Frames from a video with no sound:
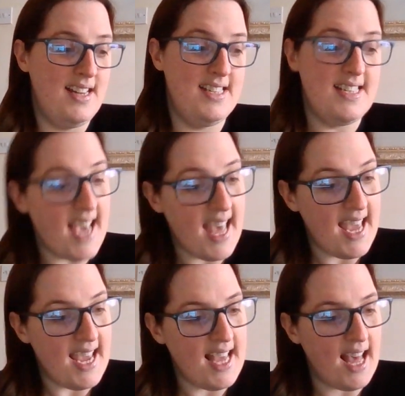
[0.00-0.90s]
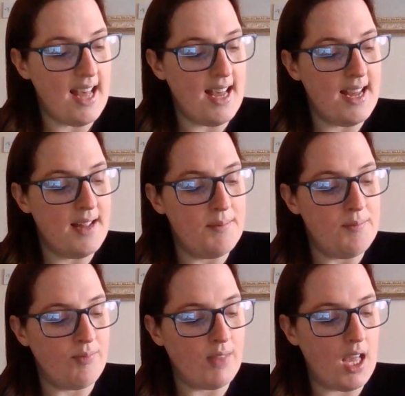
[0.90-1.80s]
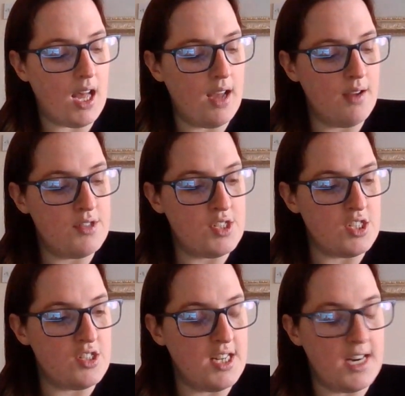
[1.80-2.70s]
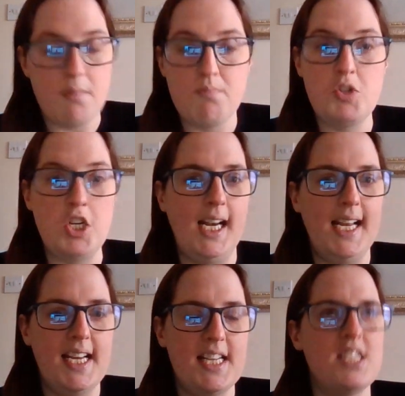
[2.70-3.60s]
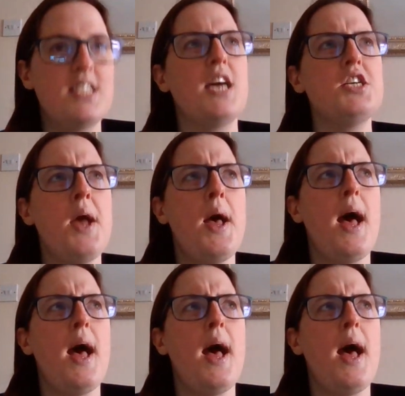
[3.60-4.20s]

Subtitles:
today I was just, you know, chilling and such.